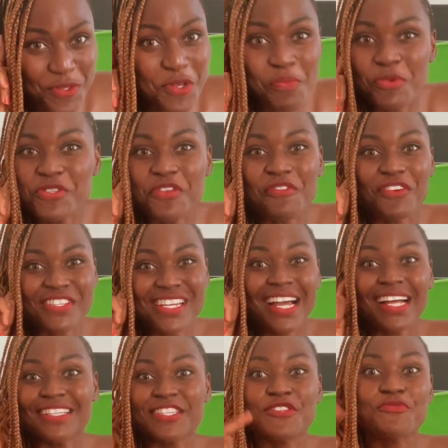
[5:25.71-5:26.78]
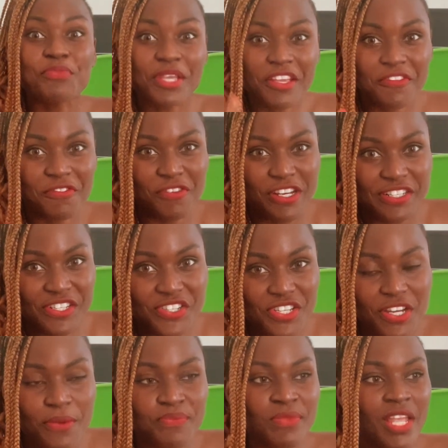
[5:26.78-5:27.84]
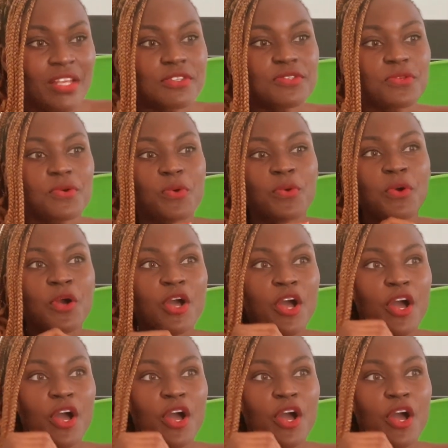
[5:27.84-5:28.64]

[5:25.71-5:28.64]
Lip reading: So most of us can't speak French. So